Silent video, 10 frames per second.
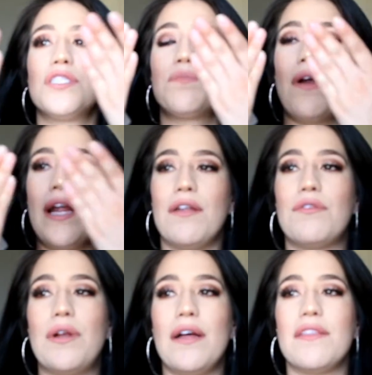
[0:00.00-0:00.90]
spread out
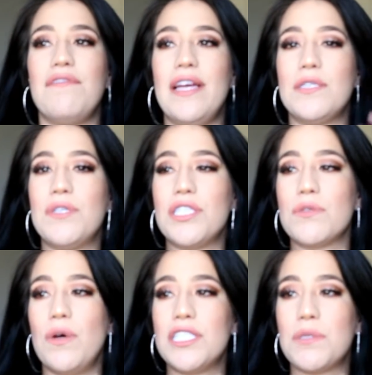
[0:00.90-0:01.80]
throughout the face with
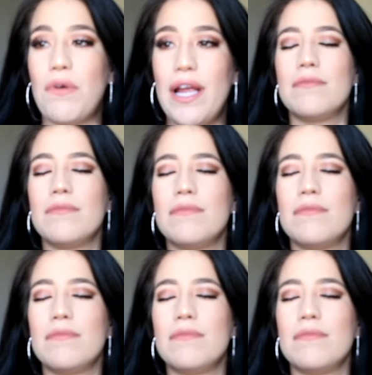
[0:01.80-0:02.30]
just one spray.